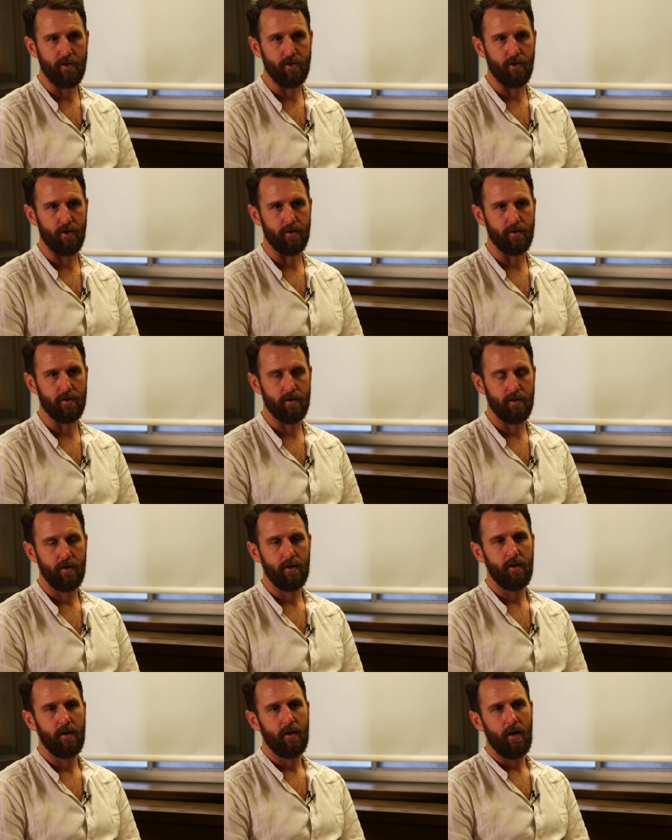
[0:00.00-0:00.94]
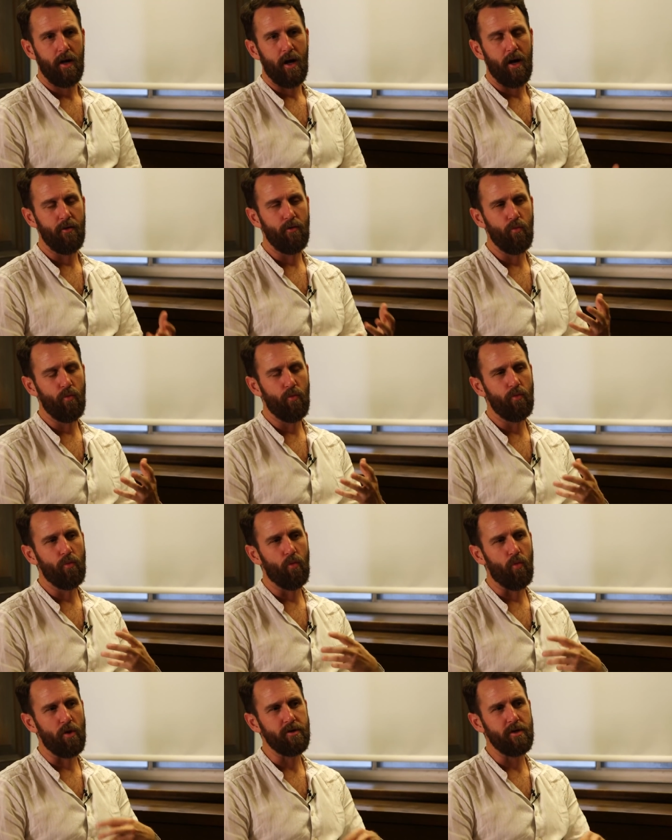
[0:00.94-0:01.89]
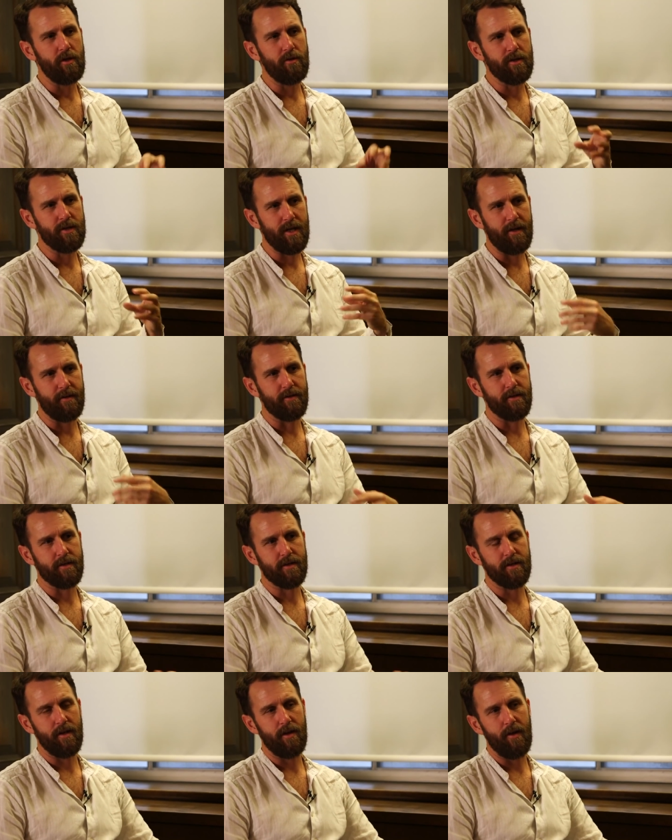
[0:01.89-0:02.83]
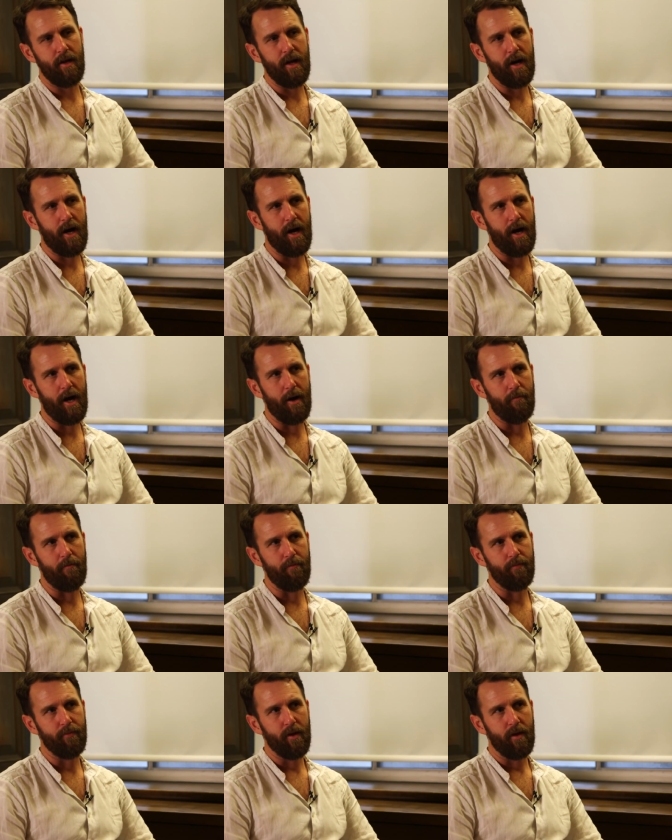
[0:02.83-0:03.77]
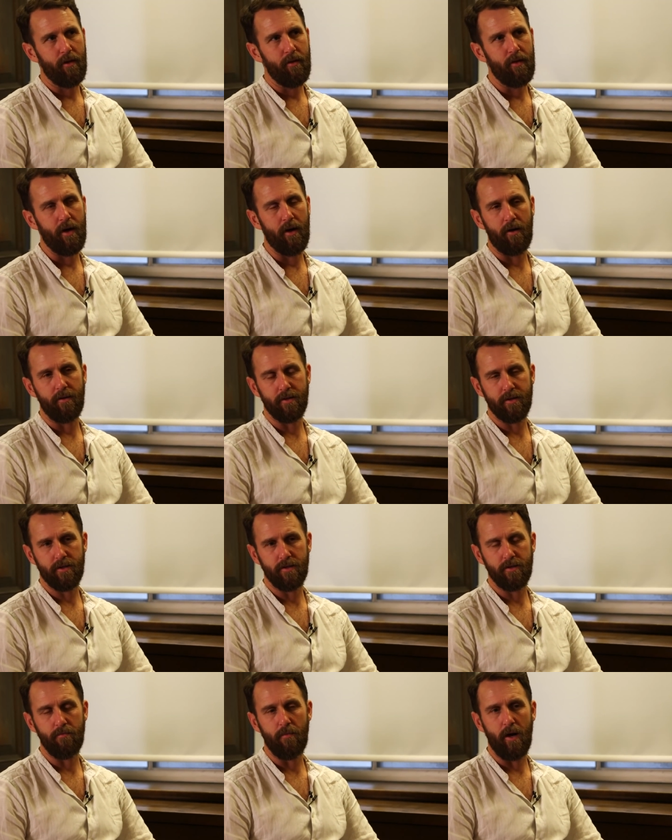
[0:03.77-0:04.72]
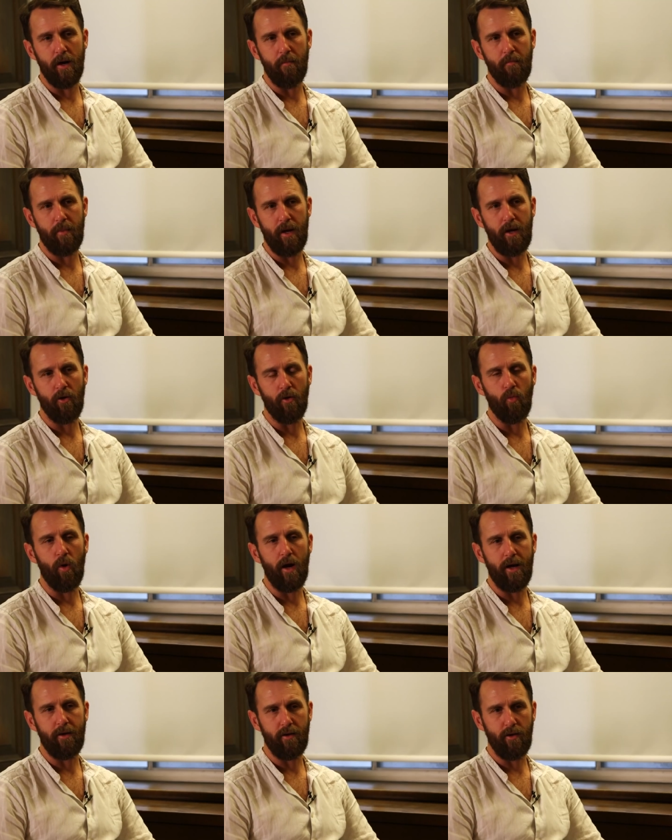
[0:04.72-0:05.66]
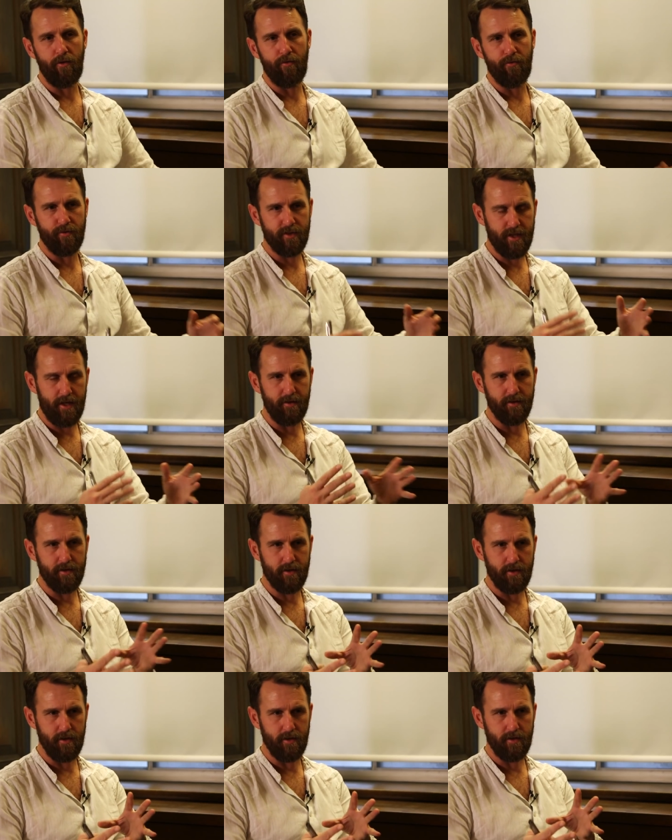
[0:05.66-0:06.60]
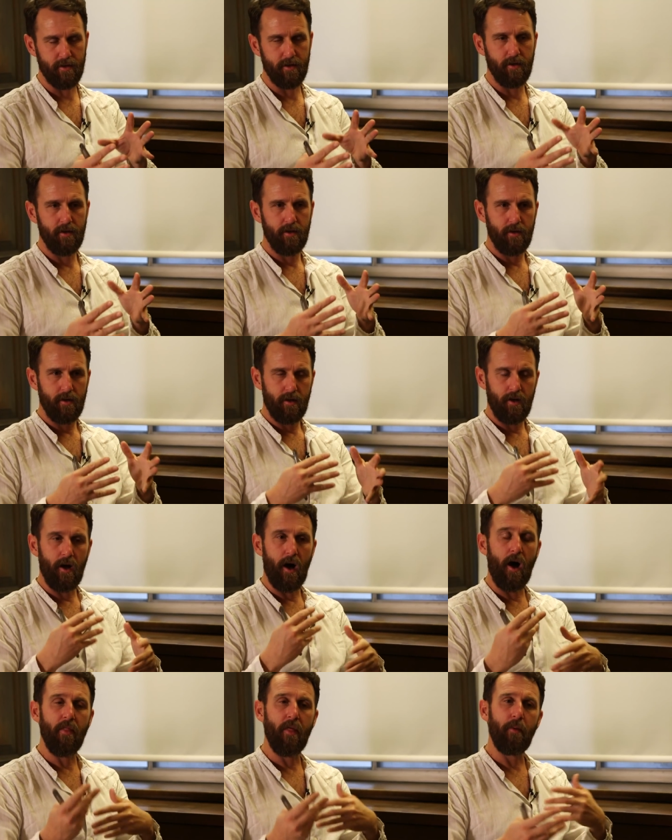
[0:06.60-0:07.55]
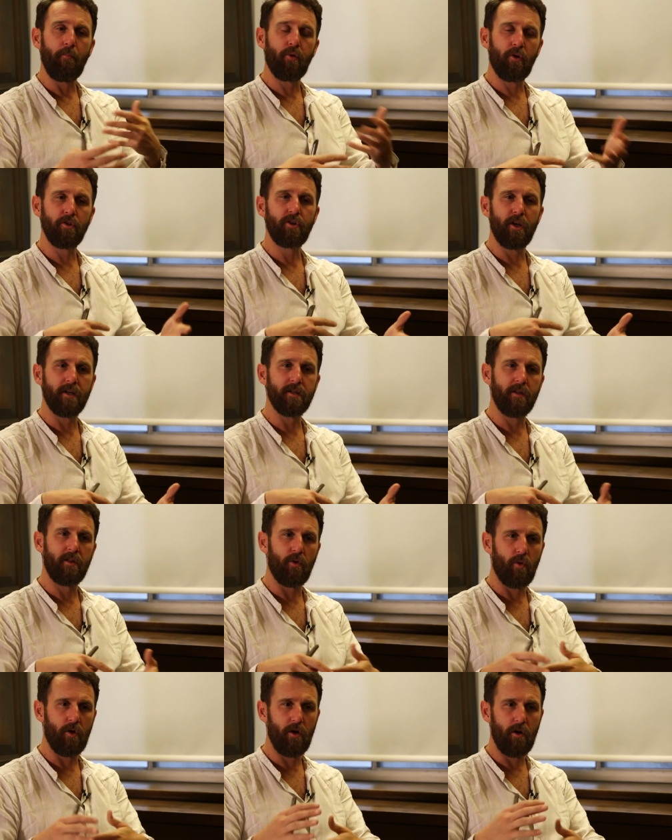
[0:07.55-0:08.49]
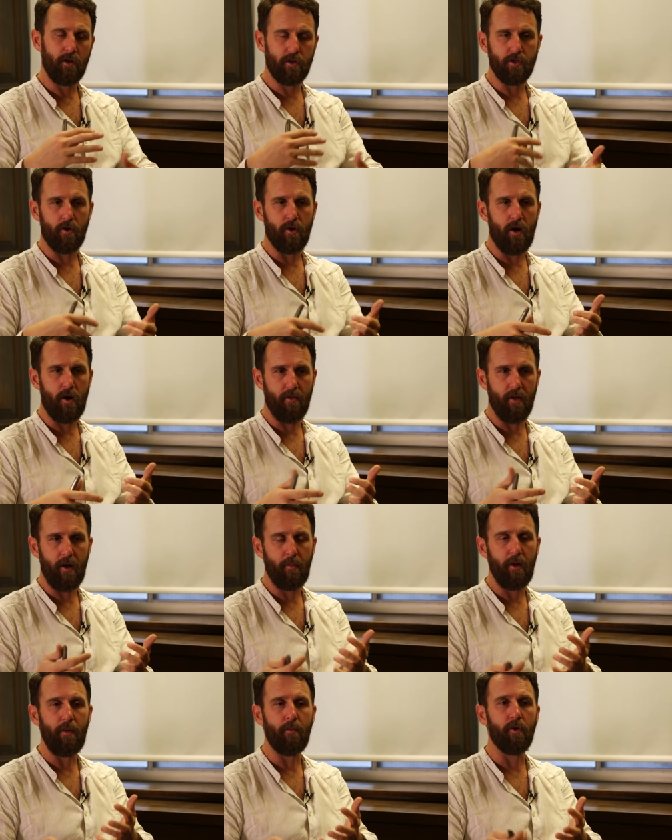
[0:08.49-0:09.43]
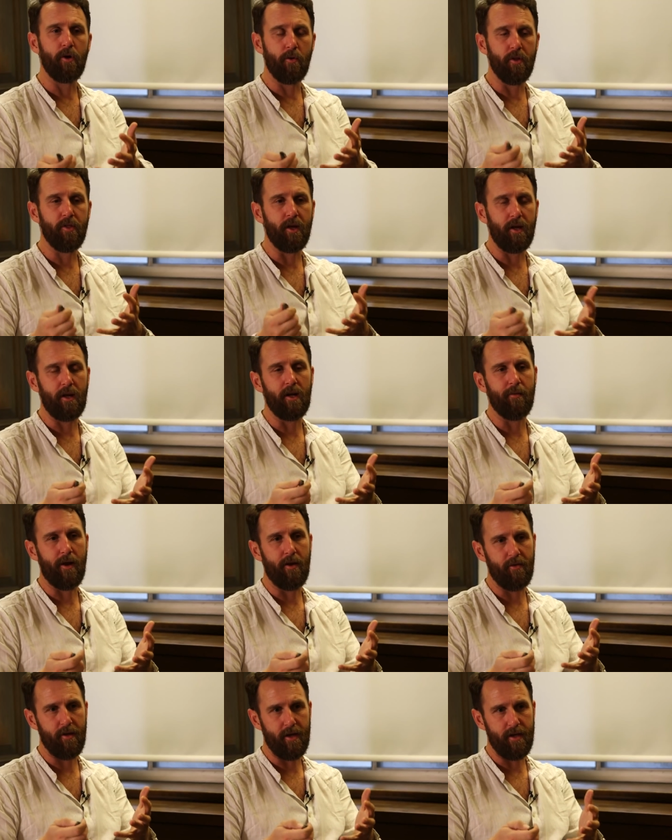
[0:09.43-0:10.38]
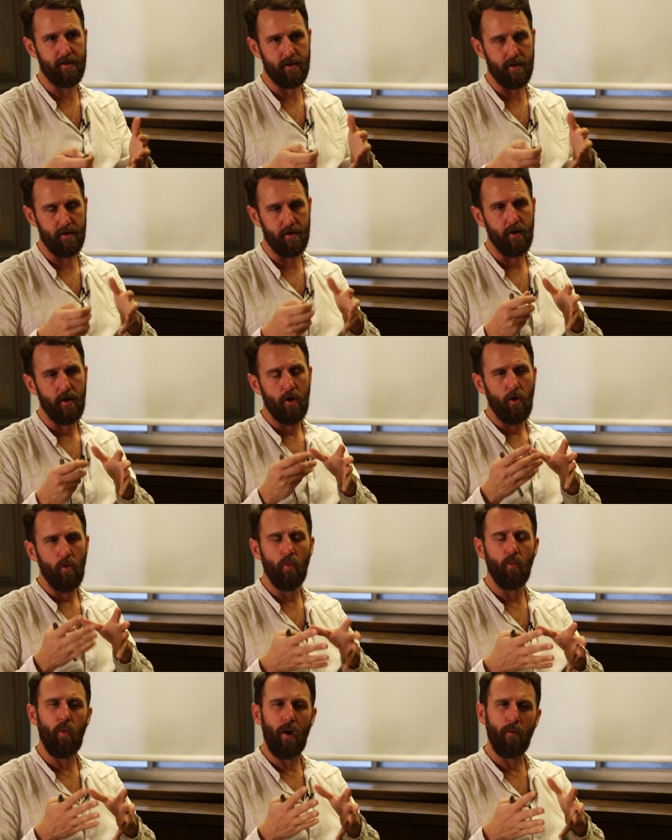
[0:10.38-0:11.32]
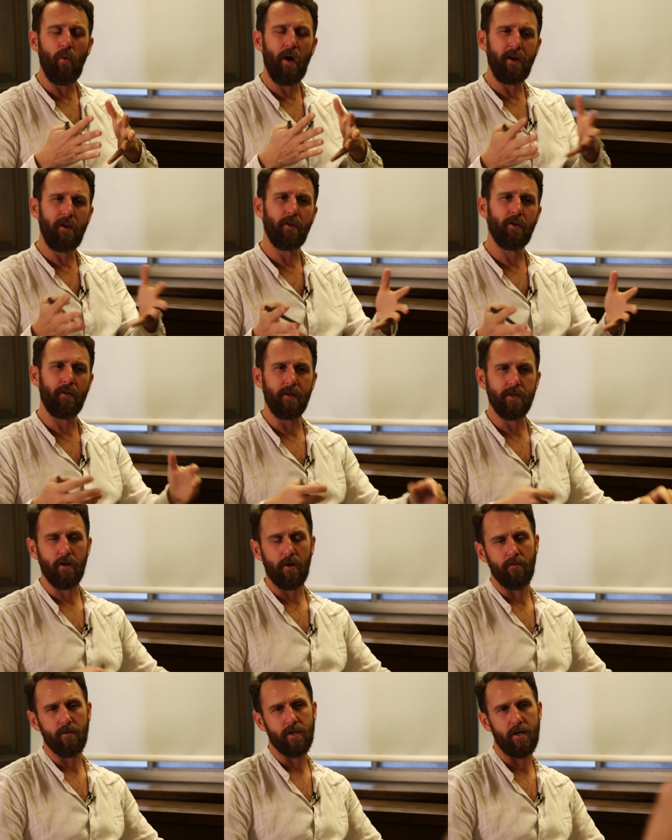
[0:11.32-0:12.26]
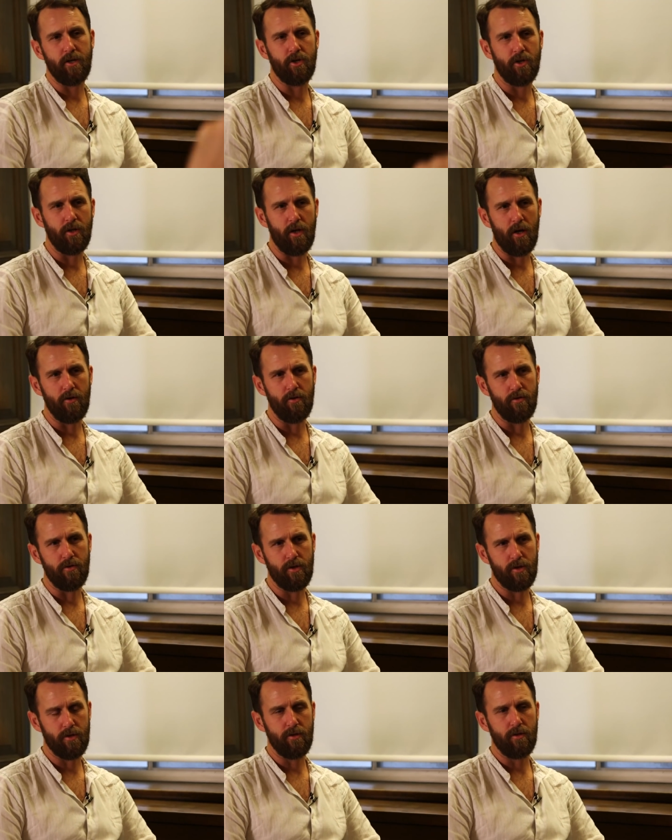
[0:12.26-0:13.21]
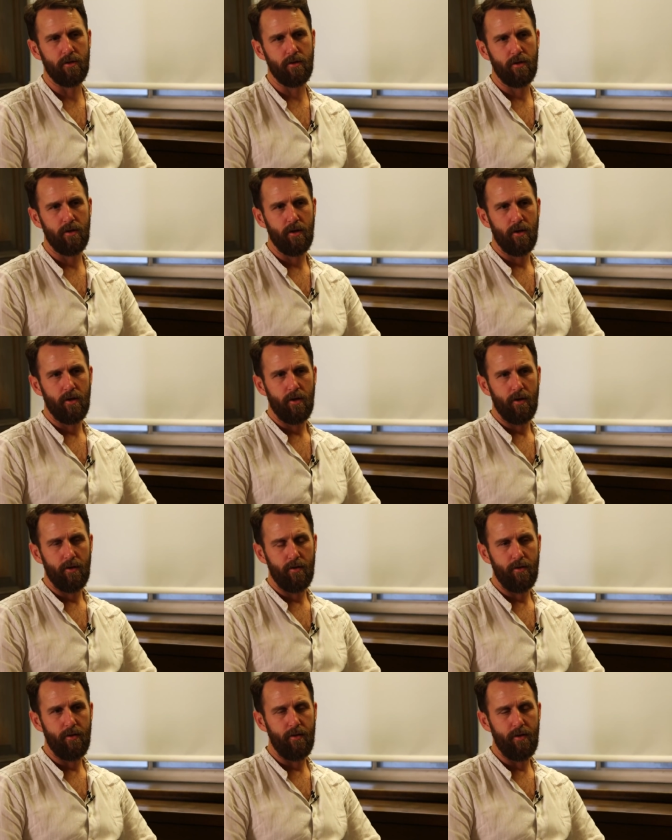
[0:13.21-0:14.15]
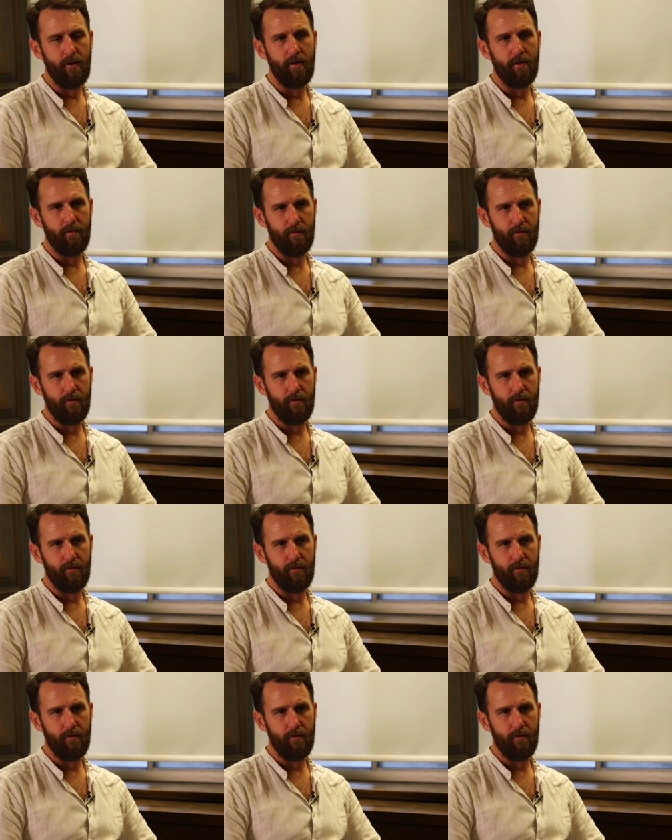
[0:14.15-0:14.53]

questions. Oh, very much. Yeah. And what do you sense um, the answers might be, or where do you sense that, are there projects in the works, or are there people who are thinking oh, about these, and yeah. wh where do you think this conversation goes oh,